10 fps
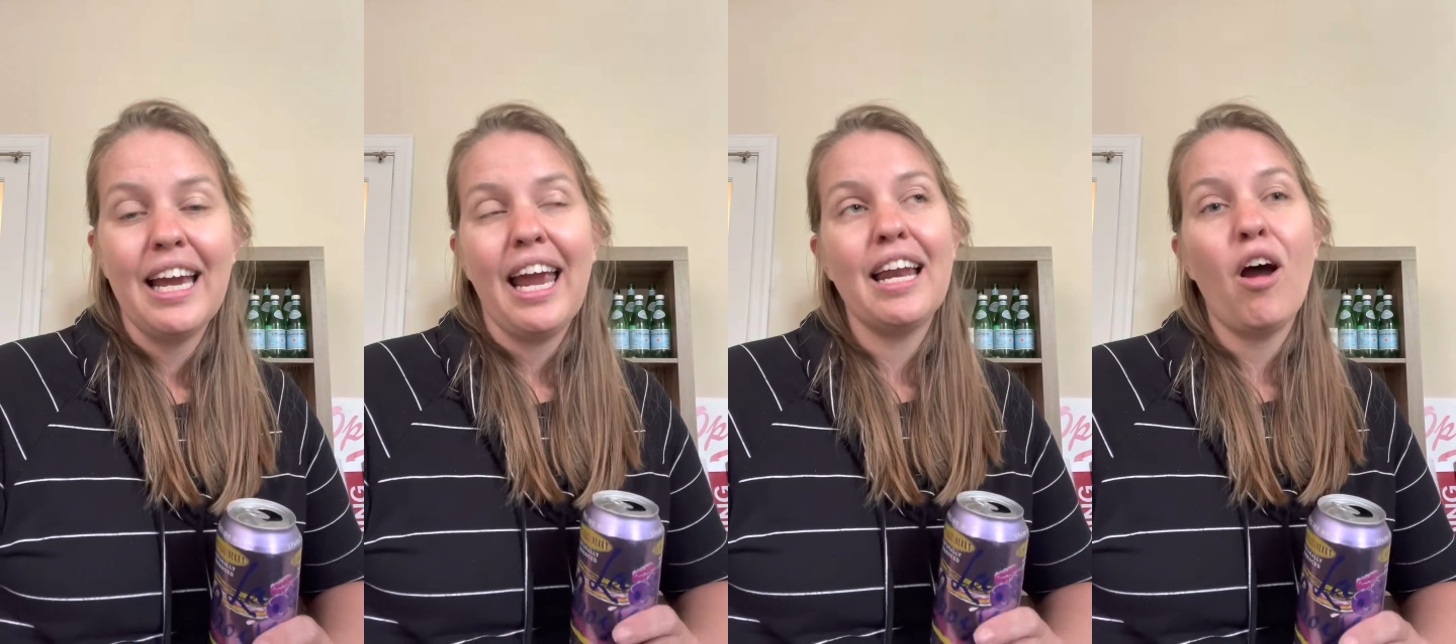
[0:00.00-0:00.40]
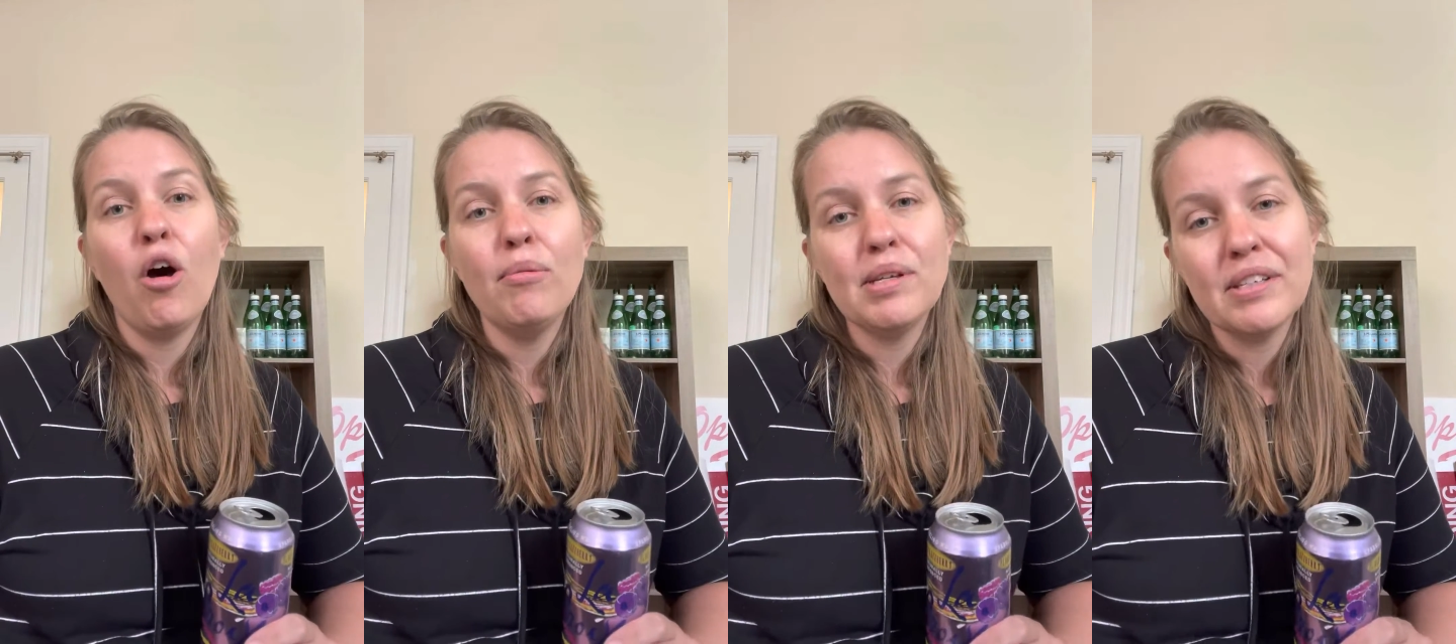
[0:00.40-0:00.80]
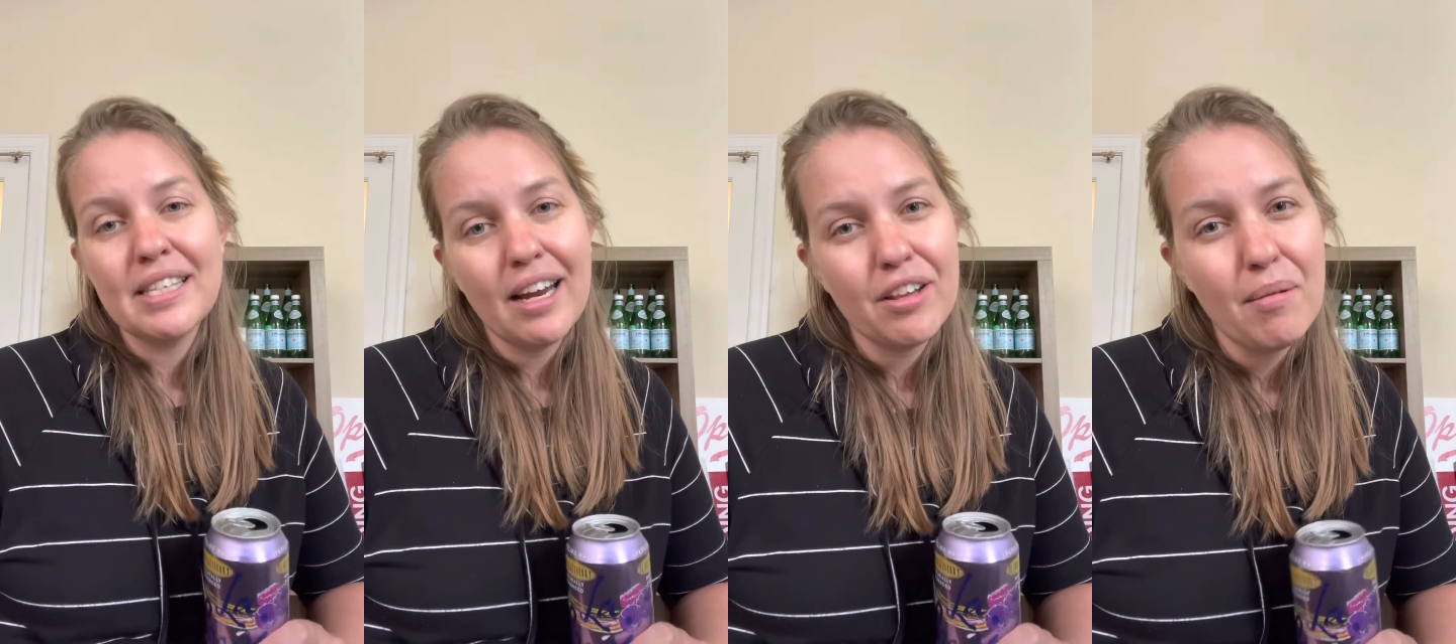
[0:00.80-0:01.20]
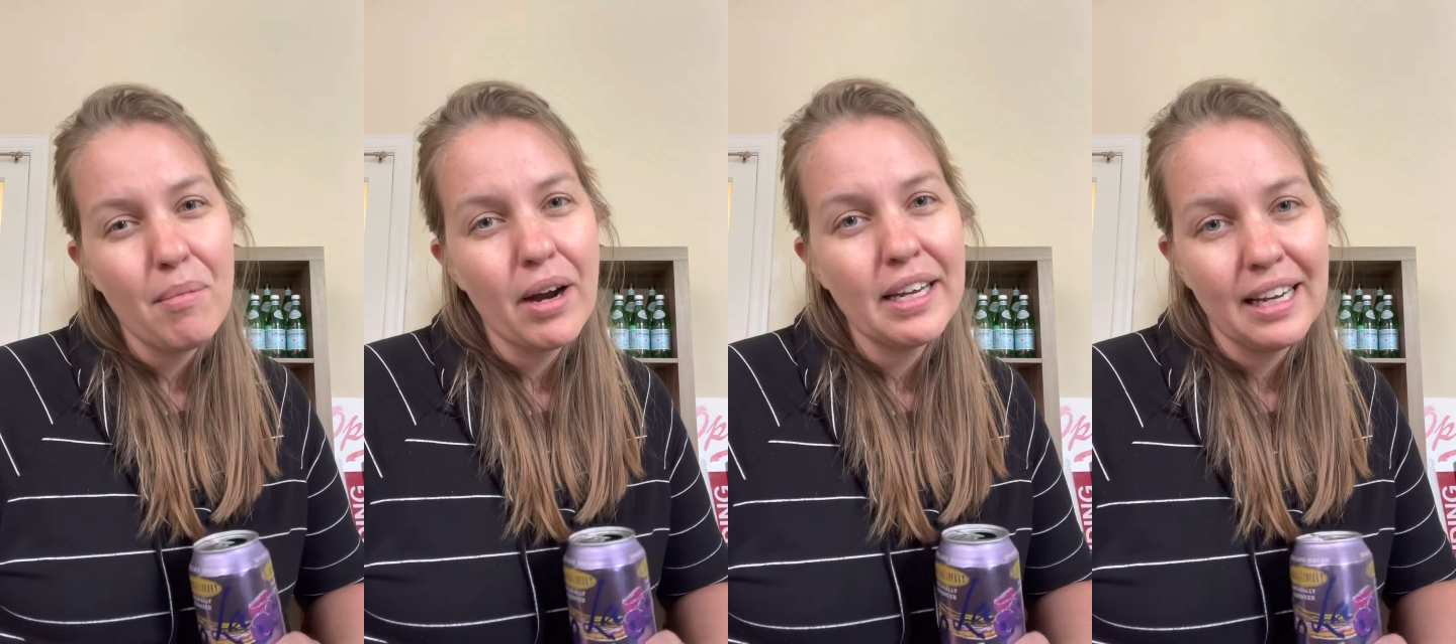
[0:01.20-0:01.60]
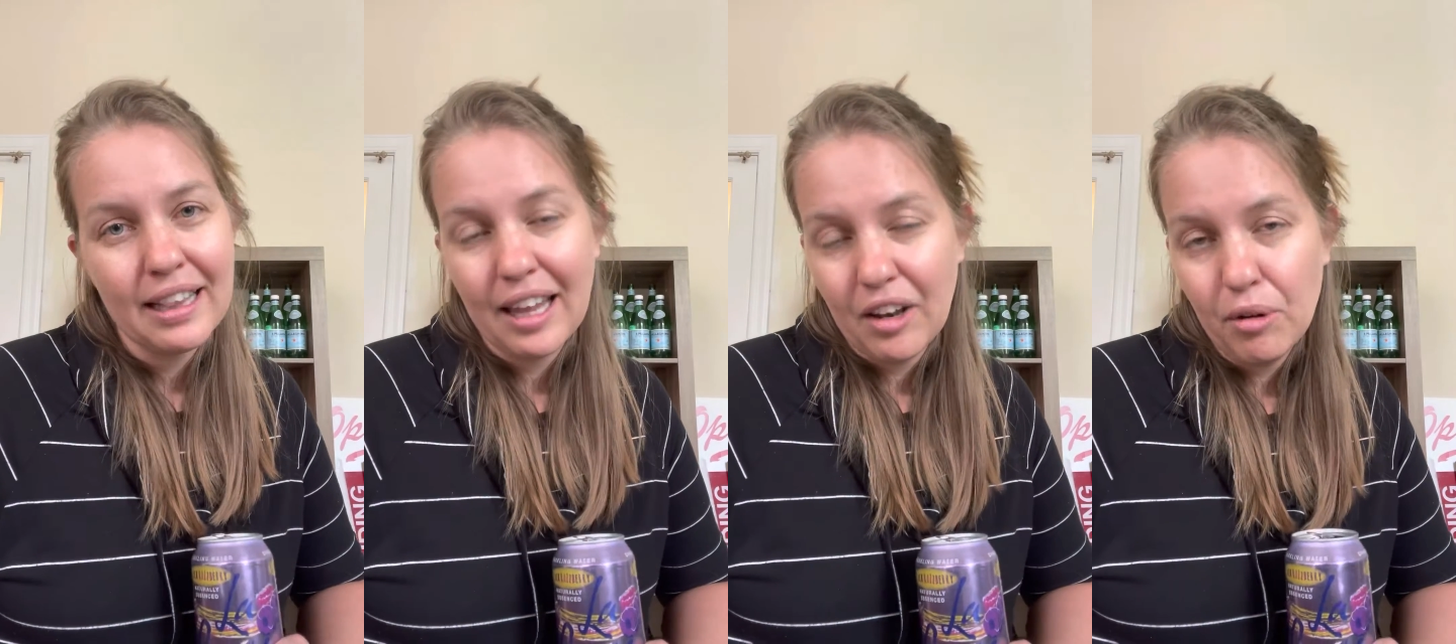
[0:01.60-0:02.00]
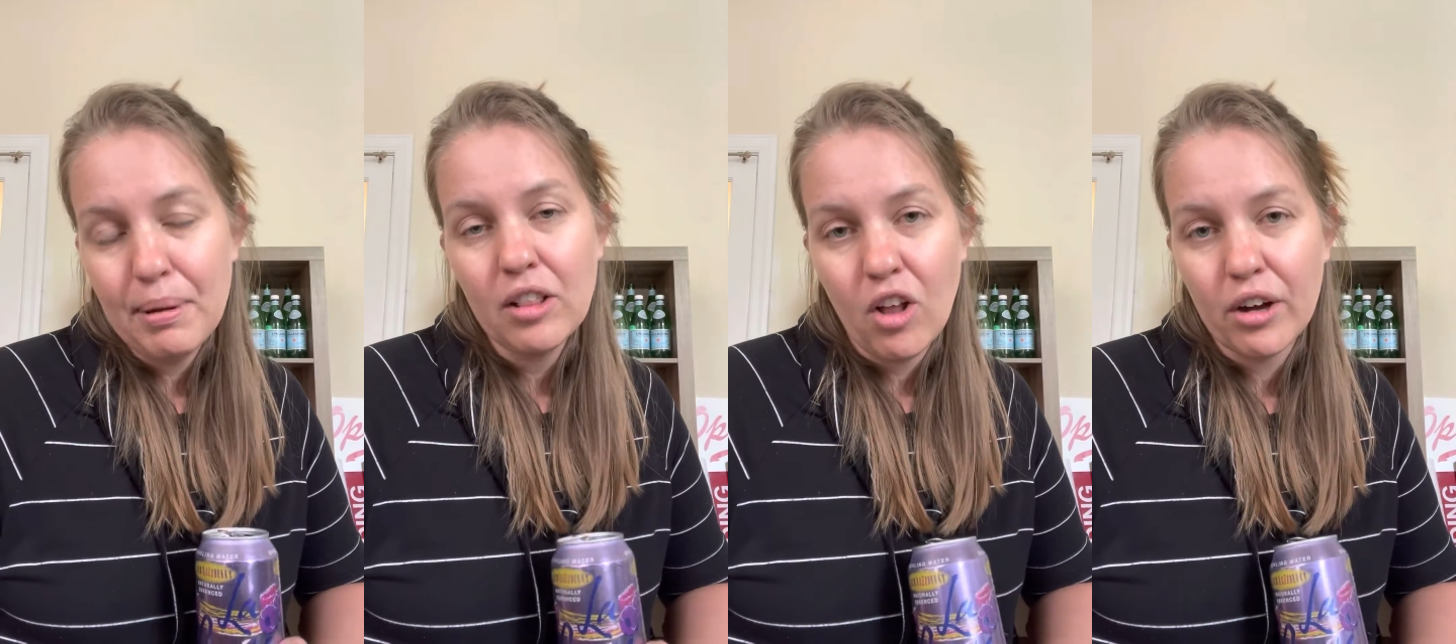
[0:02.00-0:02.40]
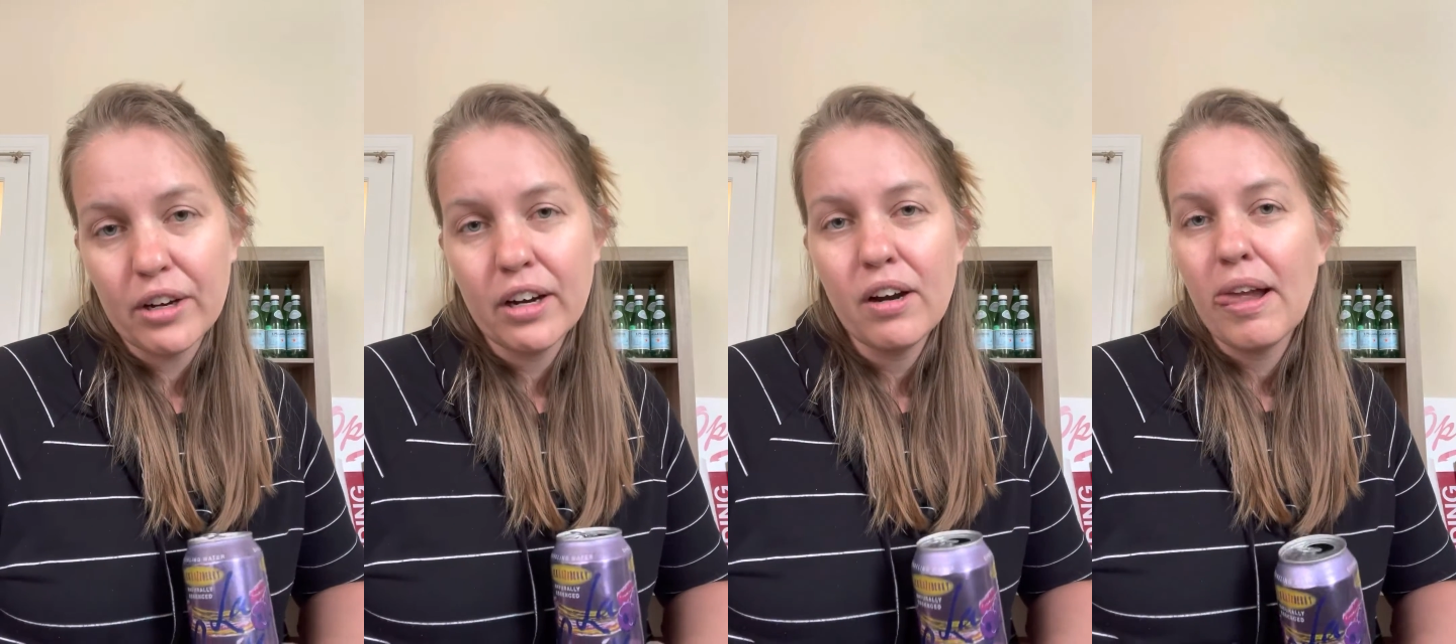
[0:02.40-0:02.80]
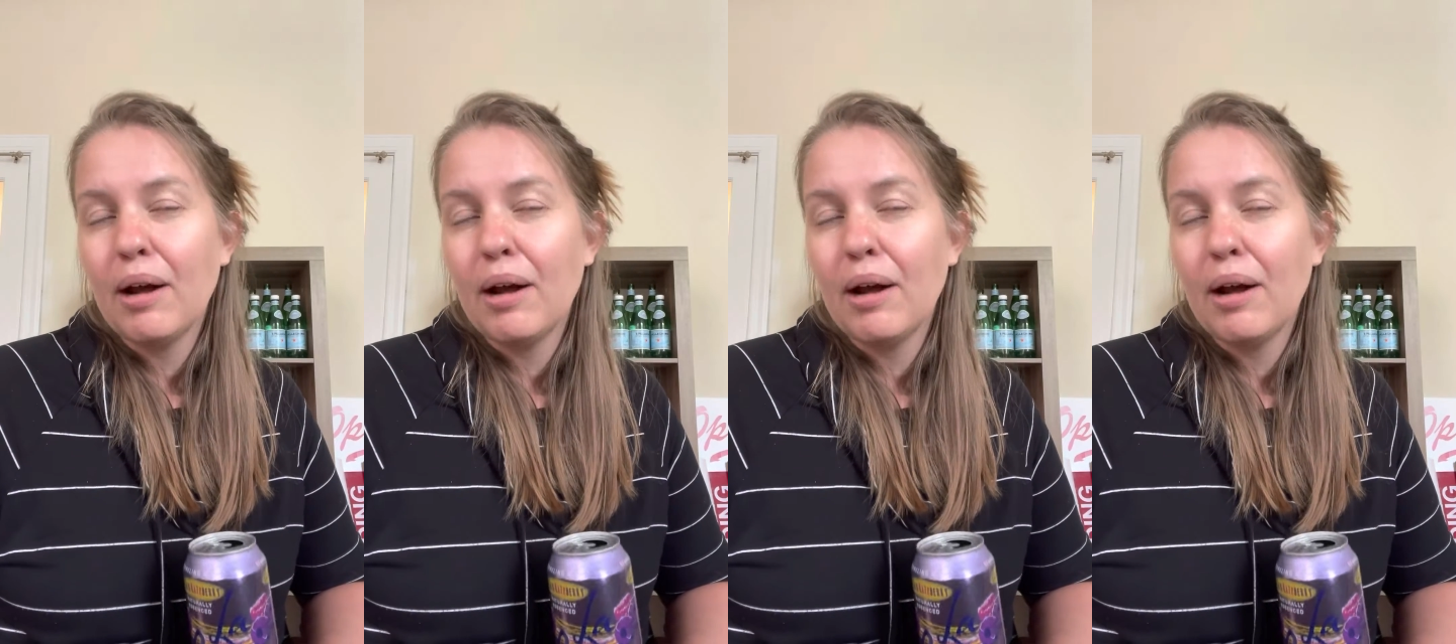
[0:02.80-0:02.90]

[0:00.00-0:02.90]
And homes are staying on the market a little bit longer,